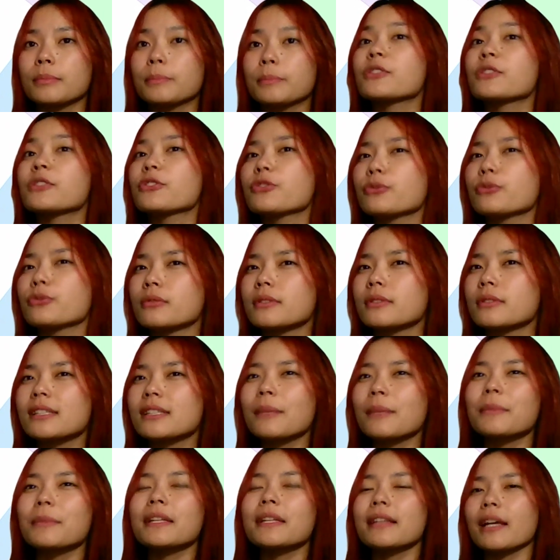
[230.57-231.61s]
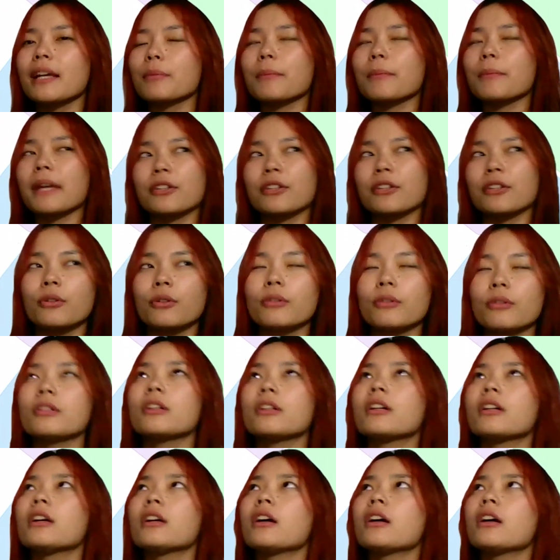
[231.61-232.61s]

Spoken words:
pursue, something like medical,